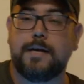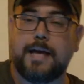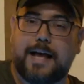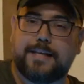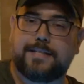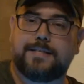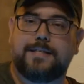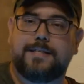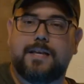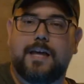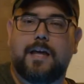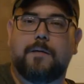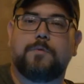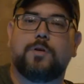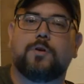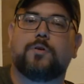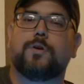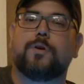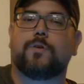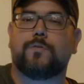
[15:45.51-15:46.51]
As a DM,
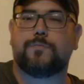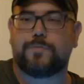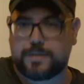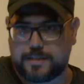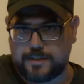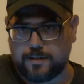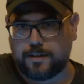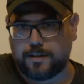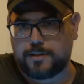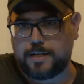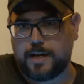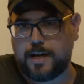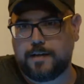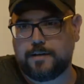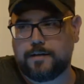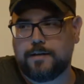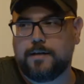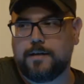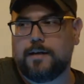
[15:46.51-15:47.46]
you're here to facilitate.